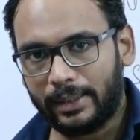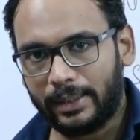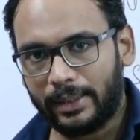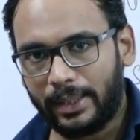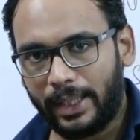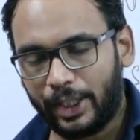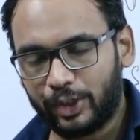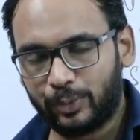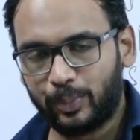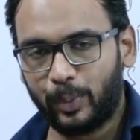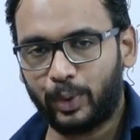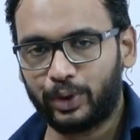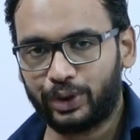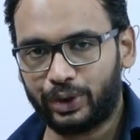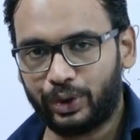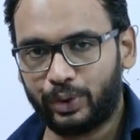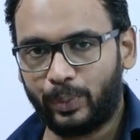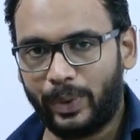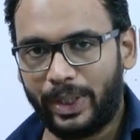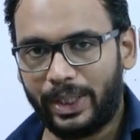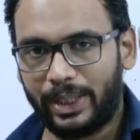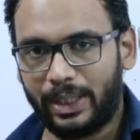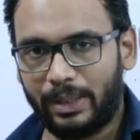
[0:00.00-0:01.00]
exposure
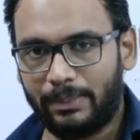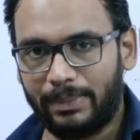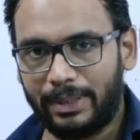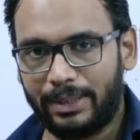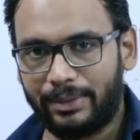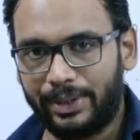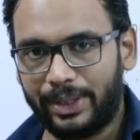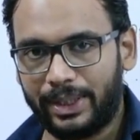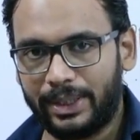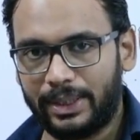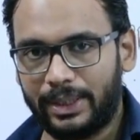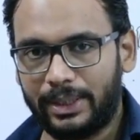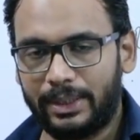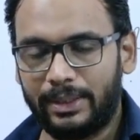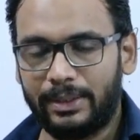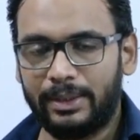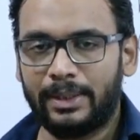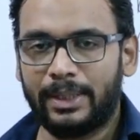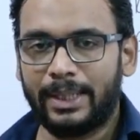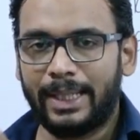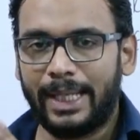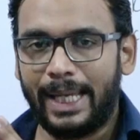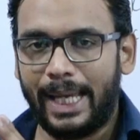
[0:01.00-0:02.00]
to variable return,
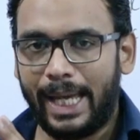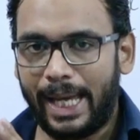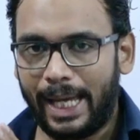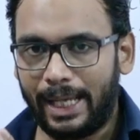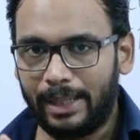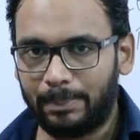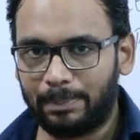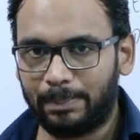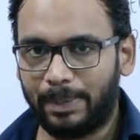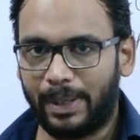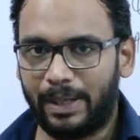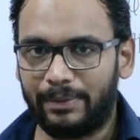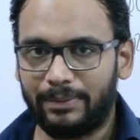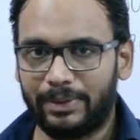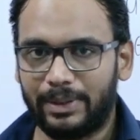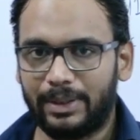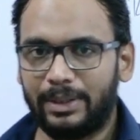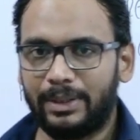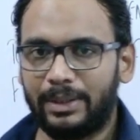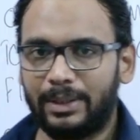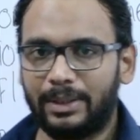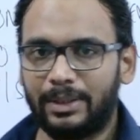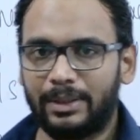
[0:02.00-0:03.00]
and
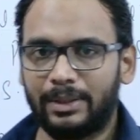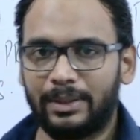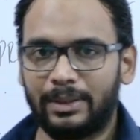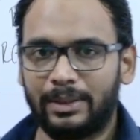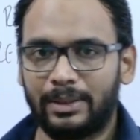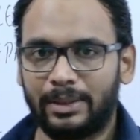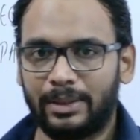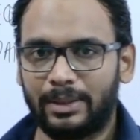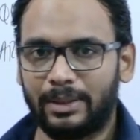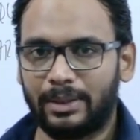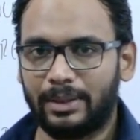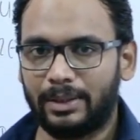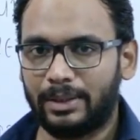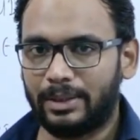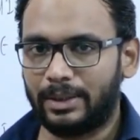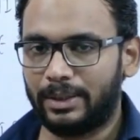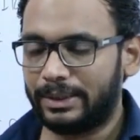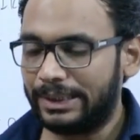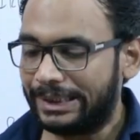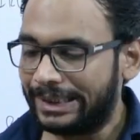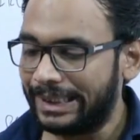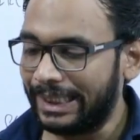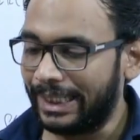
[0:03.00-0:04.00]
power,
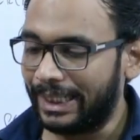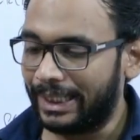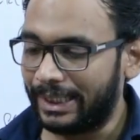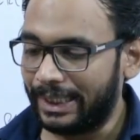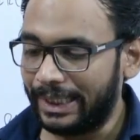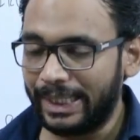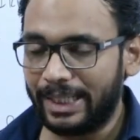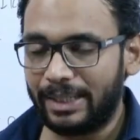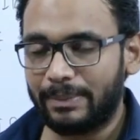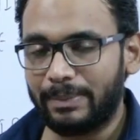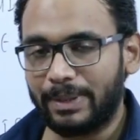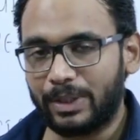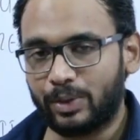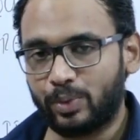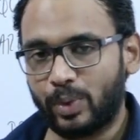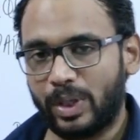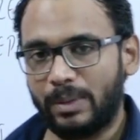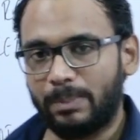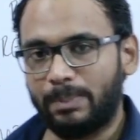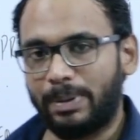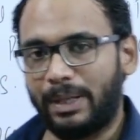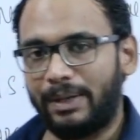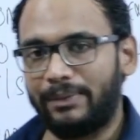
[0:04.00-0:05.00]
a link
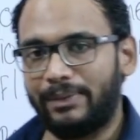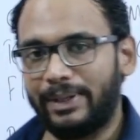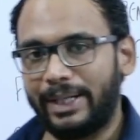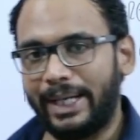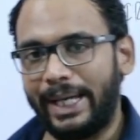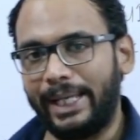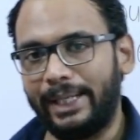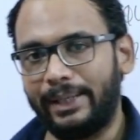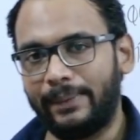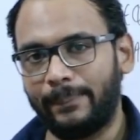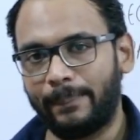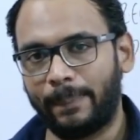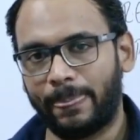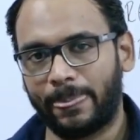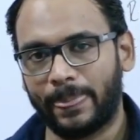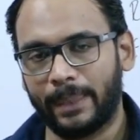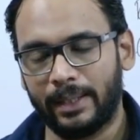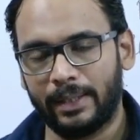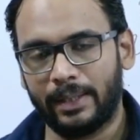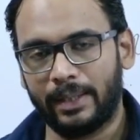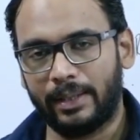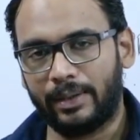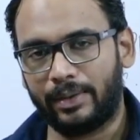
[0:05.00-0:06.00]
between power and
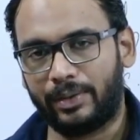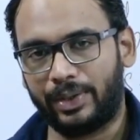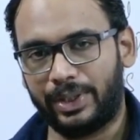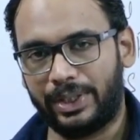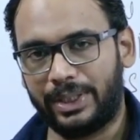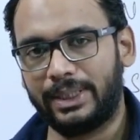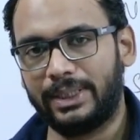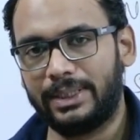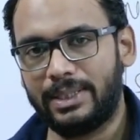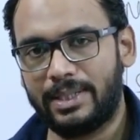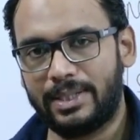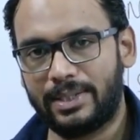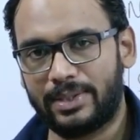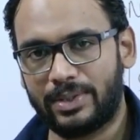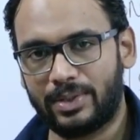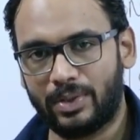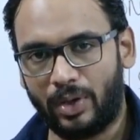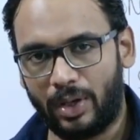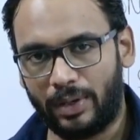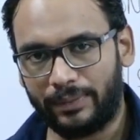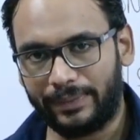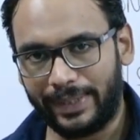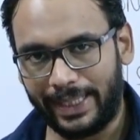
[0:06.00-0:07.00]
returns of